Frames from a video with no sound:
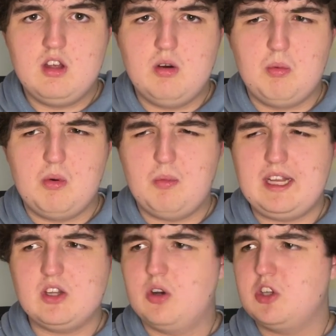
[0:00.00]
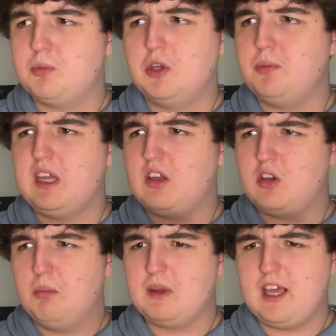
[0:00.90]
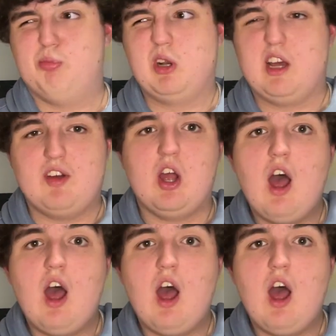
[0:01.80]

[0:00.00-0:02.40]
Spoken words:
Wait, no, it's supposed to be complicated. Whatever.